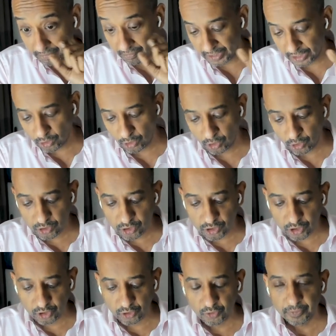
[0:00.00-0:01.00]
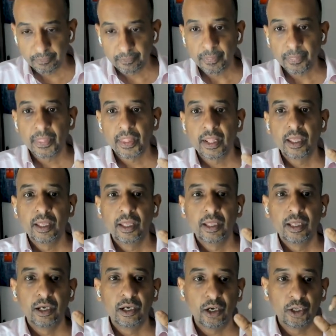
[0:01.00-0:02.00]
but also
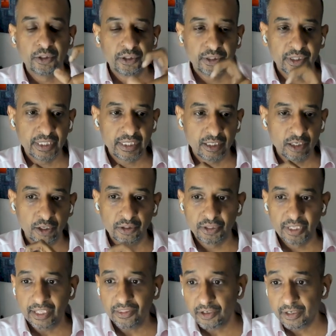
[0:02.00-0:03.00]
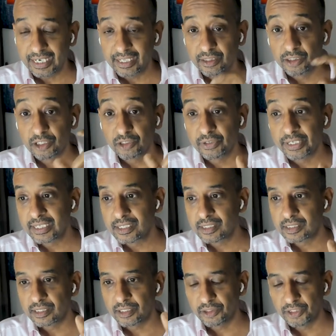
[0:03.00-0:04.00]
on the other hand, there
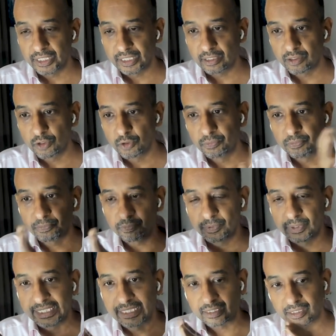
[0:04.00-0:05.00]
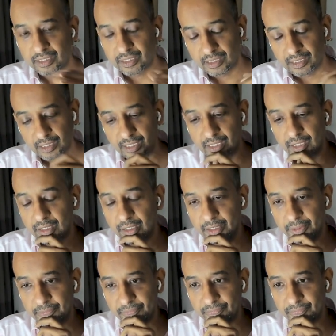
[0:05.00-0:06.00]
is the complete
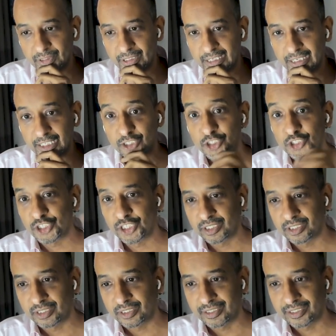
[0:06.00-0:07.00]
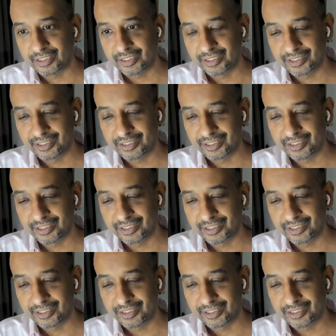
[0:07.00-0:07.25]
culture,